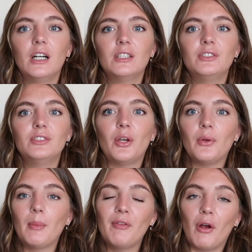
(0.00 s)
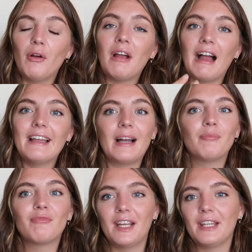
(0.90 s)
And don't get me wrong, I
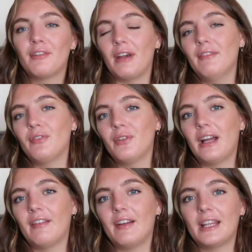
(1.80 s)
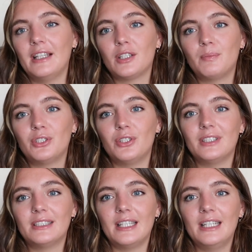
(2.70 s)
am really grateful that I've had these
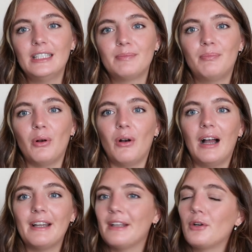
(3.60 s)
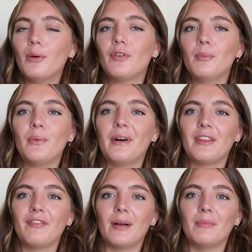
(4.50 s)
opportunities, but I didn't come from a
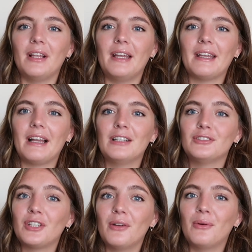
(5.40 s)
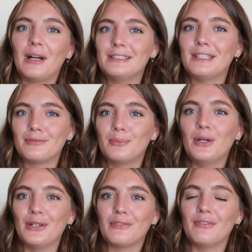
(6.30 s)
wealthy family, and so I did
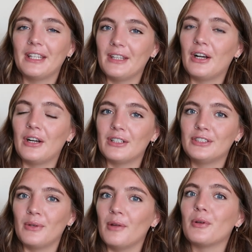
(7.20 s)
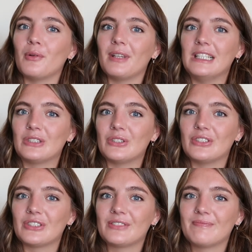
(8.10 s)
work really hard to open up these
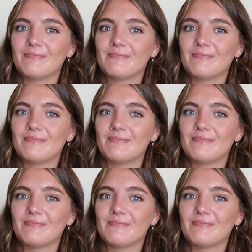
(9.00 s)
doors.